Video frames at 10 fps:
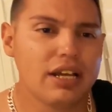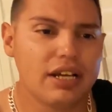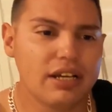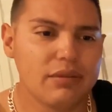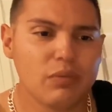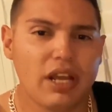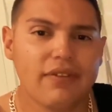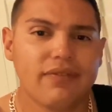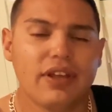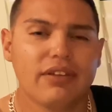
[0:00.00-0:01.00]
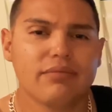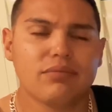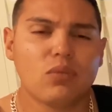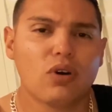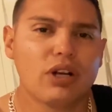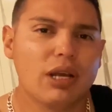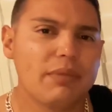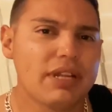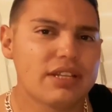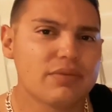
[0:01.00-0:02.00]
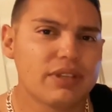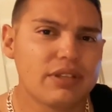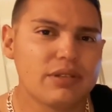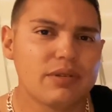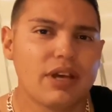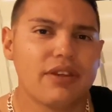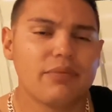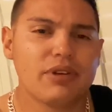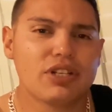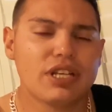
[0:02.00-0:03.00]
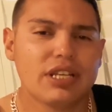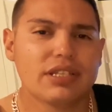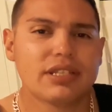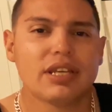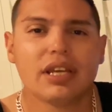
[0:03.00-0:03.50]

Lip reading: I felt more numbness with those other machines.